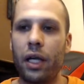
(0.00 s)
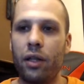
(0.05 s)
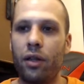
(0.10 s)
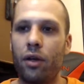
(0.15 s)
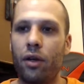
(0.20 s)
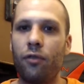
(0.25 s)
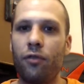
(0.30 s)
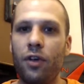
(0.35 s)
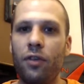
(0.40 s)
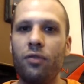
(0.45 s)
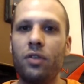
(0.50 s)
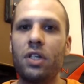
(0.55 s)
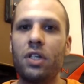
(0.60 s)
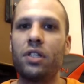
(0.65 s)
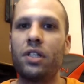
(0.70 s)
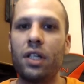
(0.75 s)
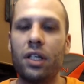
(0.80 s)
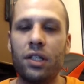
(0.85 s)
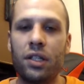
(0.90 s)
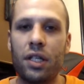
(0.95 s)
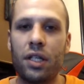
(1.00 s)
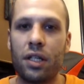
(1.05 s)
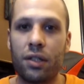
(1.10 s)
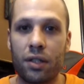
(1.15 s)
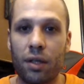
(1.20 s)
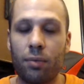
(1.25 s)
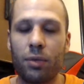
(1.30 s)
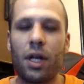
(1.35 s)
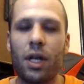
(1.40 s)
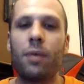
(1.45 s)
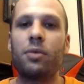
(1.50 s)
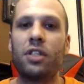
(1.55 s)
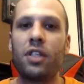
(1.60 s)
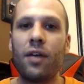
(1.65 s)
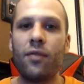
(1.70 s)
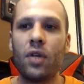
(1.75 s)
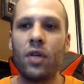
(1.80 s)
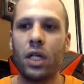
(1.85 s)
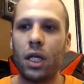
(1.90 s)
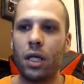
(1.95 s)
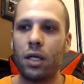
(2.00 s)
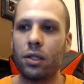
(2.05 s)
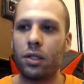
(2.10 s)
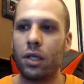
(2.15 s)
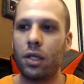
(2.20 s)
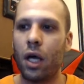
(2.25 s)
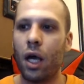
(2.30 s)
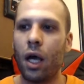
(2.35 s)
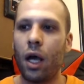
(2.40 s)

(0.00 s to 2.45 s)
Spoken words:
In their 50s, 60s, sometimes 70s.